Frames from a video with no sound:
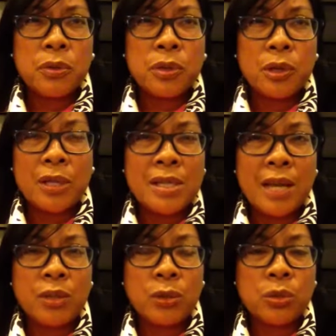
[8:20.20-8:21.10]
on a
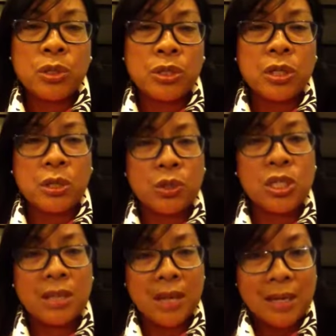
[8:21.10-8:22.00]
side note,
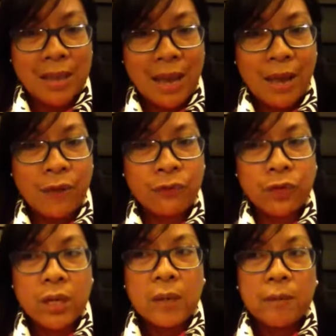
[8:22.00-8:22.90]
she does have
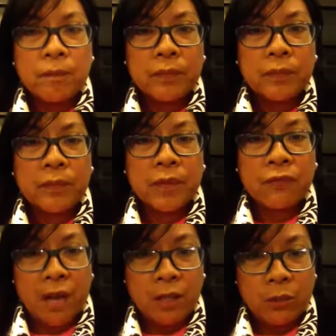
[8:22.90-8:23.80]
a
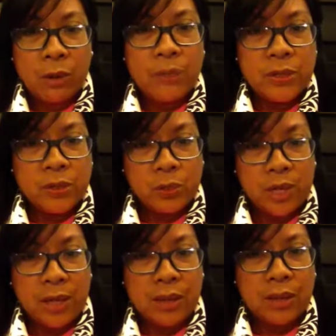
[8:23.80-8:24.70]
follow-up this
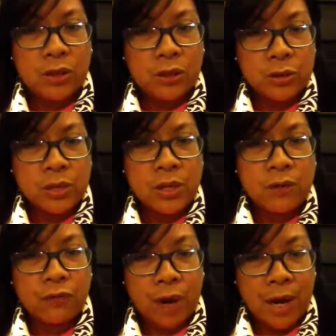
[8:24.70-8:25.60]
week, I think Thursday or
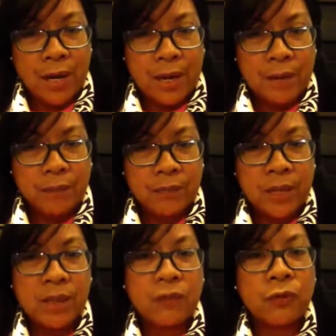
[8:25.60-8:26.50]
Friday.
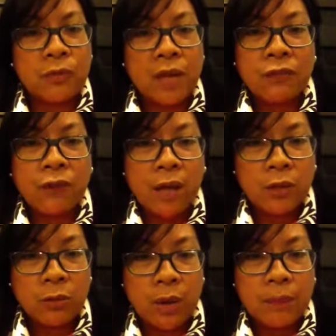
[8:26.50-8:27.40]
And then from that
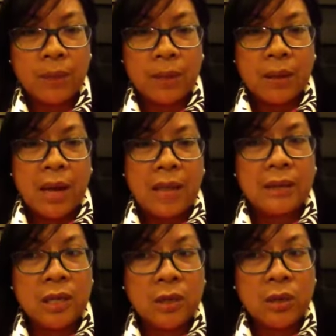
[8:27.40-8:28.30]
follow-up, I
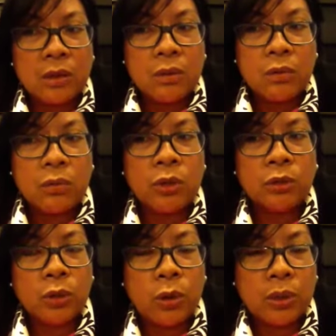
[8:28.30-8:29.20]
think we'll
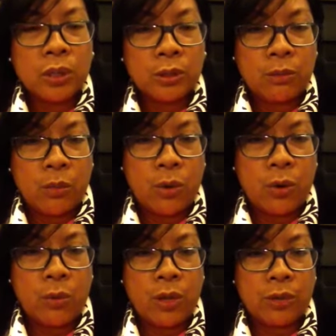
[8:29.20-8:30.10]
know a little
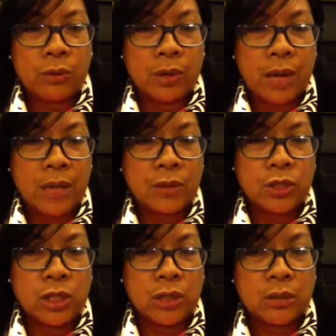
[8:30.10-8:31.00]
more whether or not
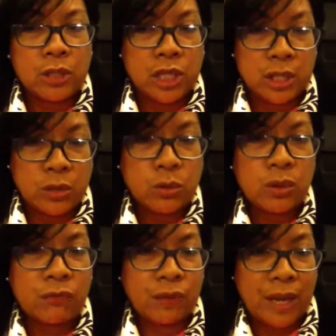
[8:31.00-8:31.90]
she can do the
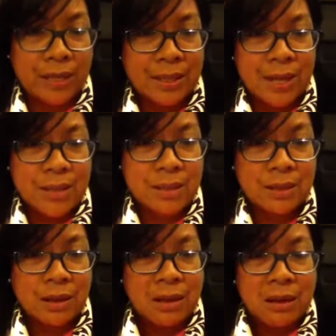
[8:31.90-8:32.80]
flight test.
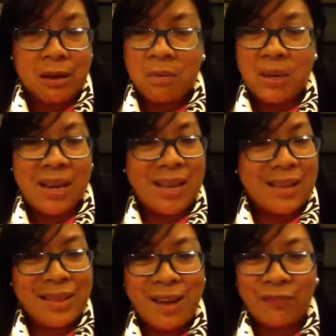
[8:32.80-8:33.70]
But
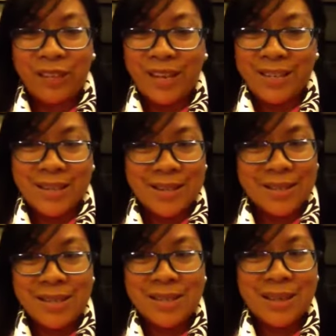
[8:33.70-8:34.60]
again, that flight
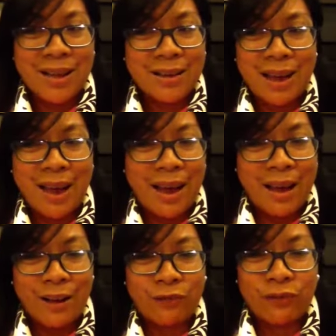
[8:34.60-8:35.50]
test is not going to
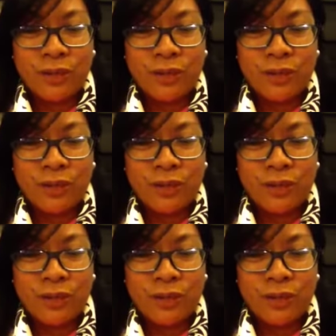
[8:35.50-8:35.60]
have